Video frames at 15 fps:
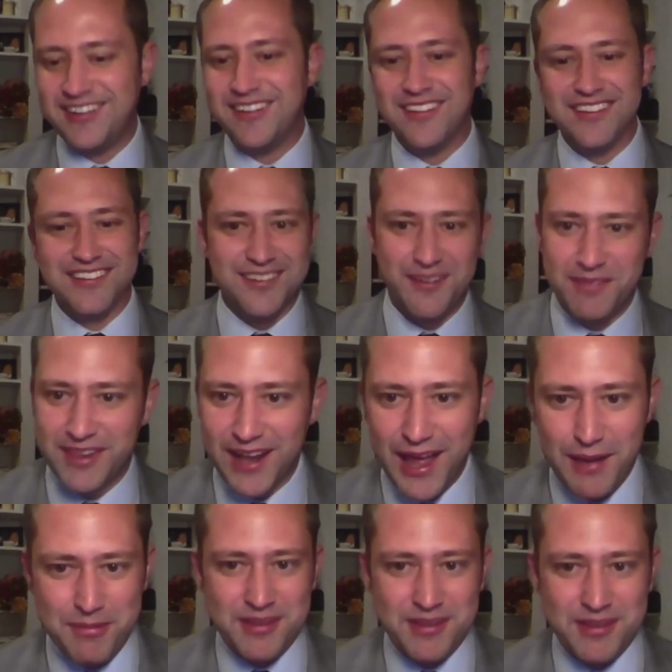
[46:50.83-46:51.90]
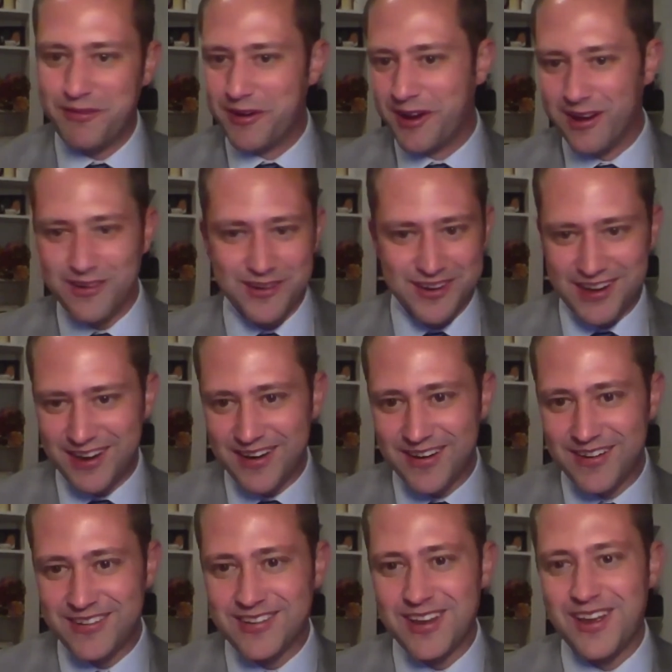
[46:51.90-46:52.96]
This is something that happens every 100
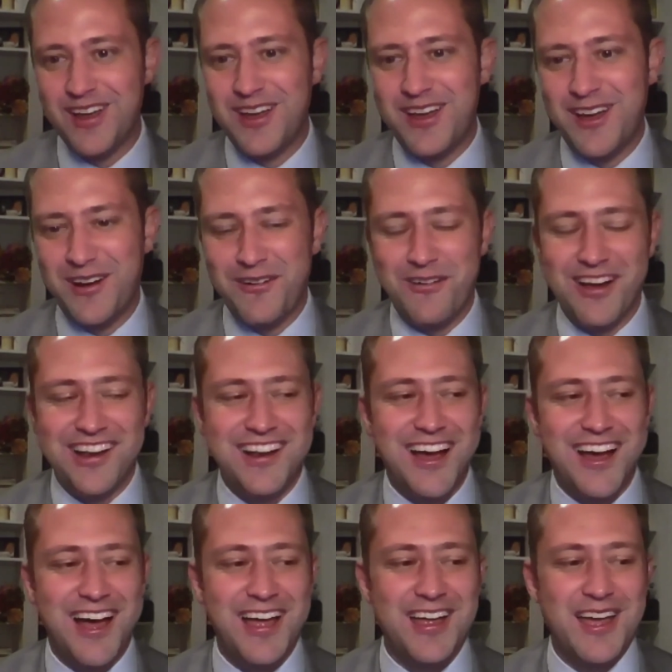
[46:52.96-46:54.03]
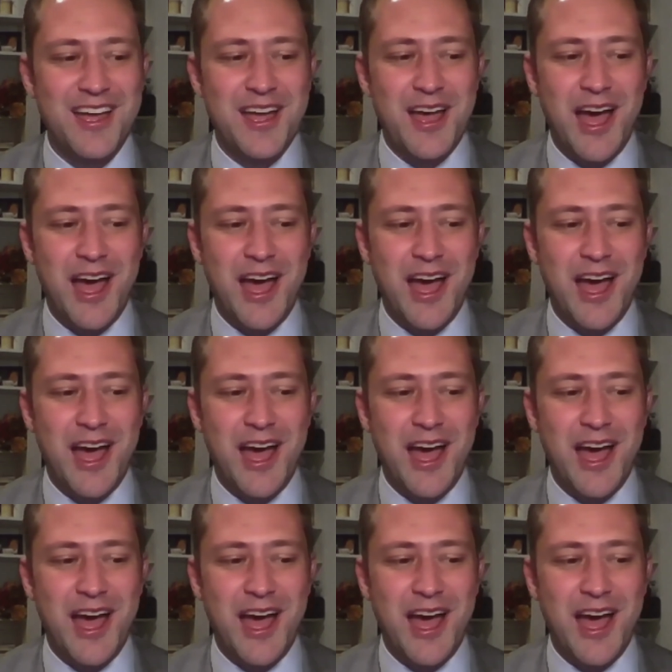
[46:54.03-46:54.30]
years, whatnot.